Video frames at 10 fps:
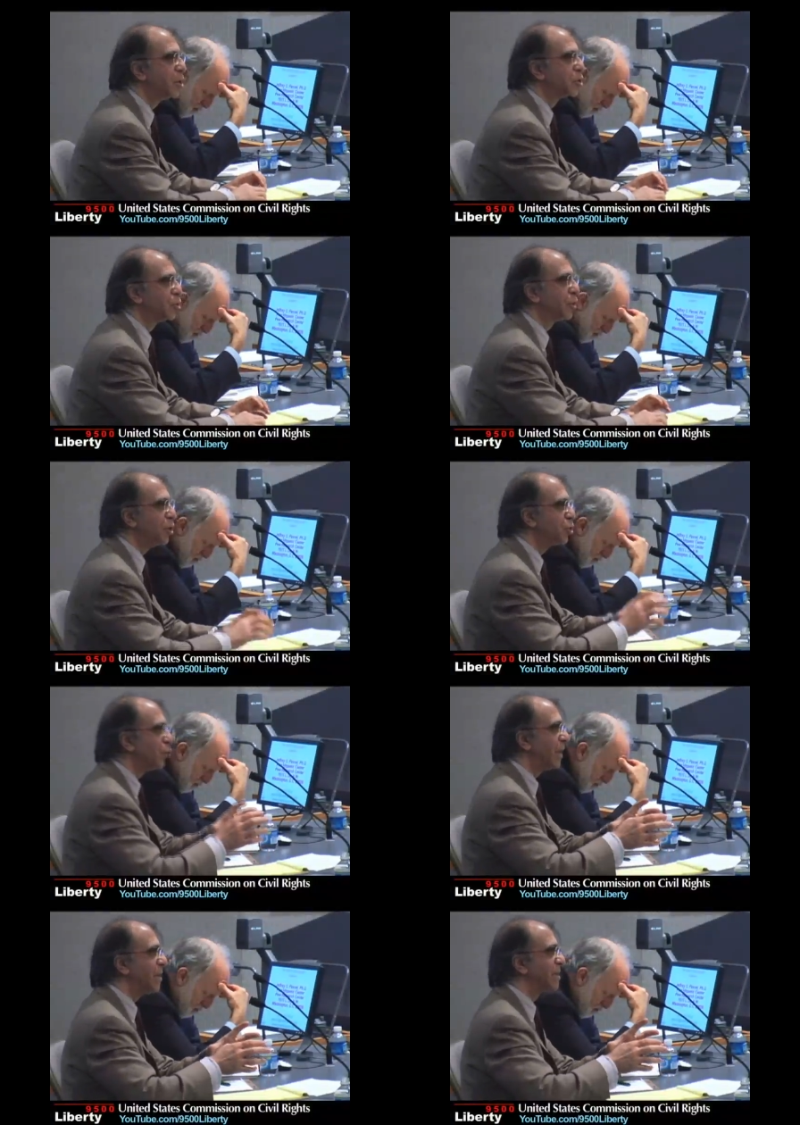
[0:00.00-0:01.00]
So the
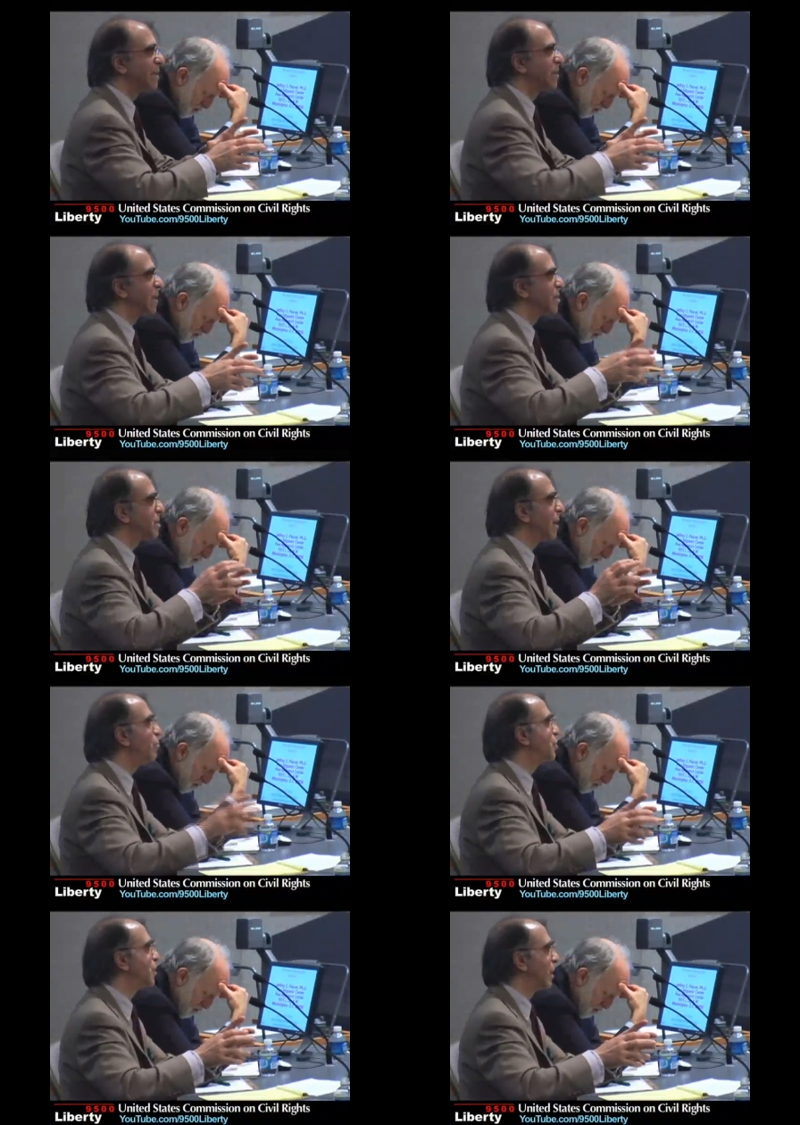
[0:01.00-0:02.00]
issue here is there's an
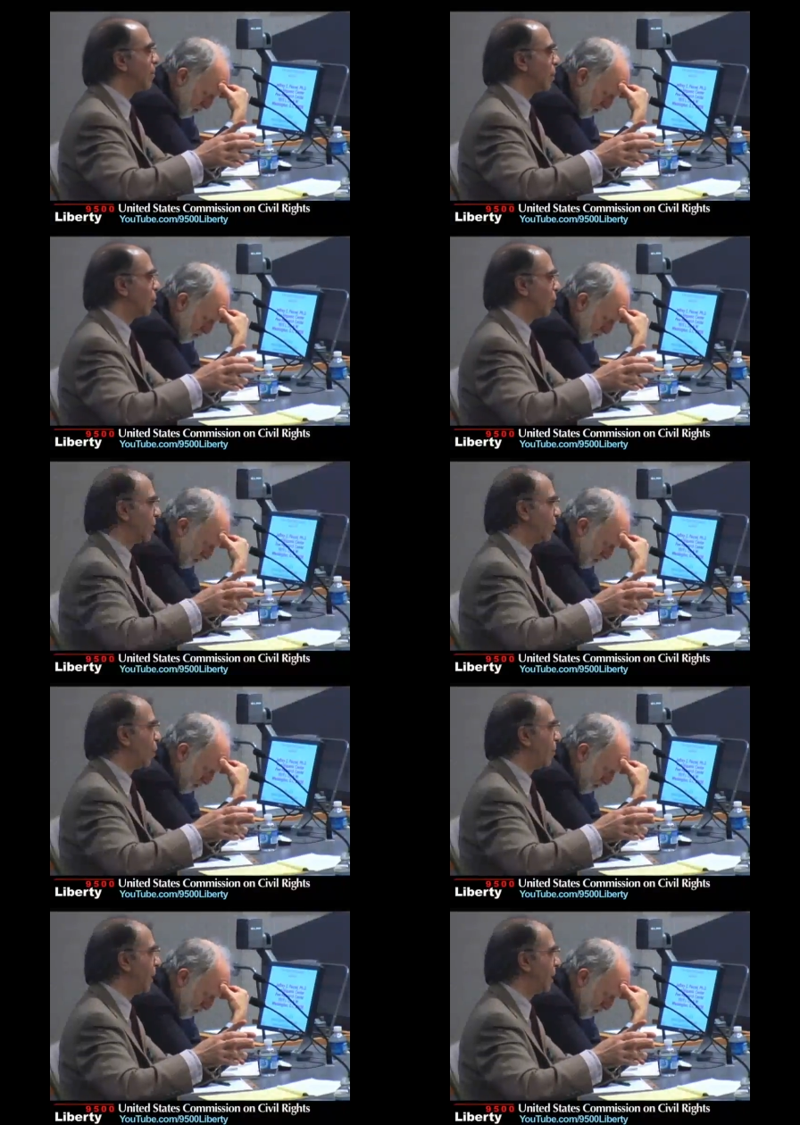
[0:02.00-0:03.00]
assumption among a lot of
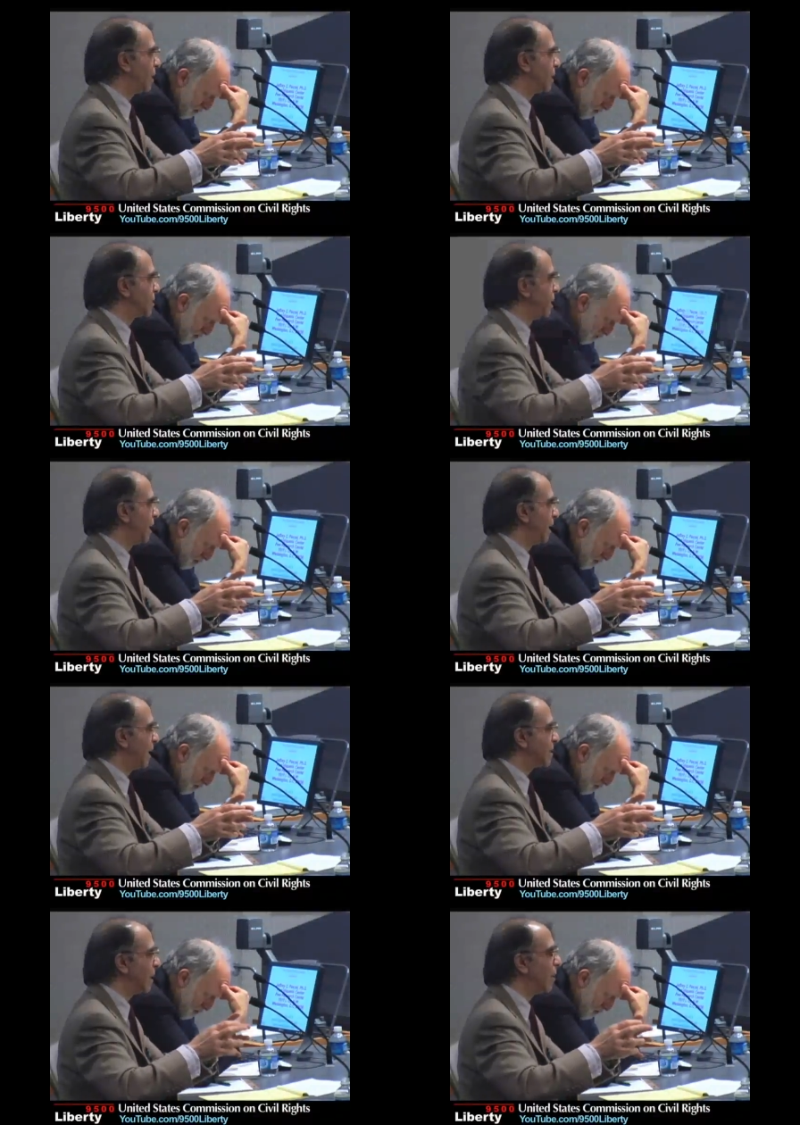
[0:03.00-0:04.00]
lawmakers
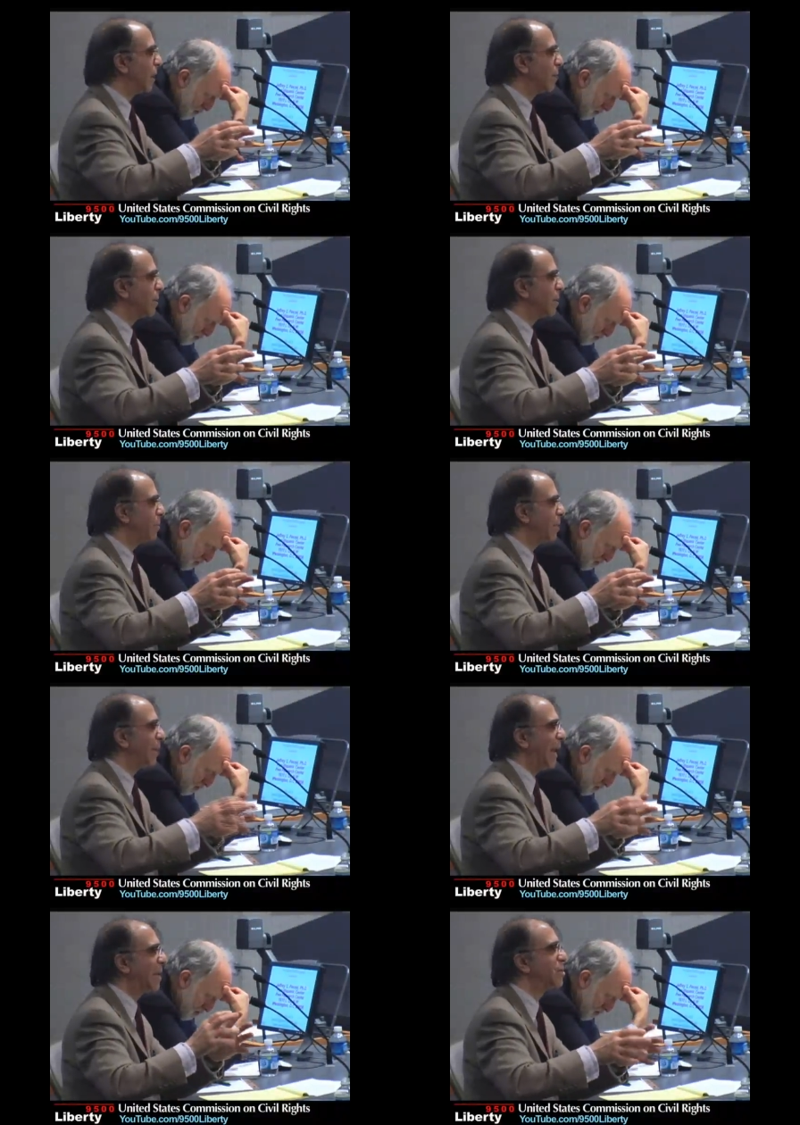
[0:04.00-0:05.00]
that undocumented
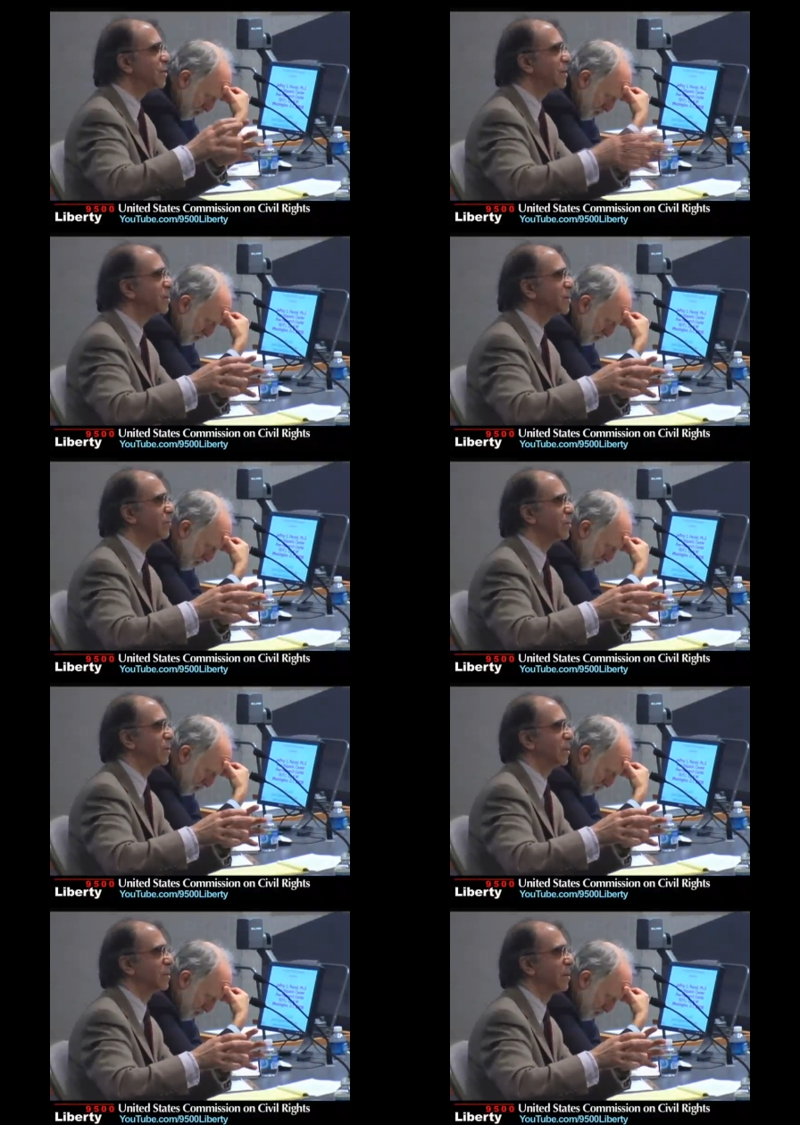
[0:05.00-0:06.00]
people access these
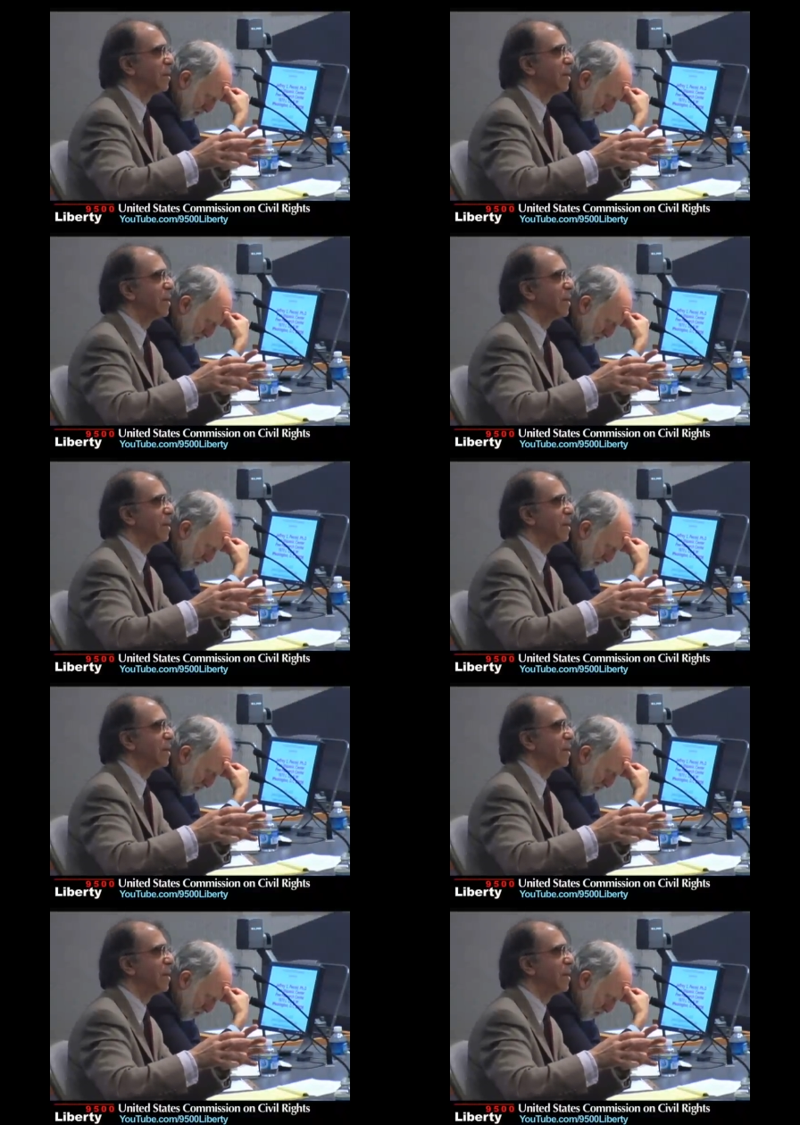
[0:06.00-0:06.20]
services.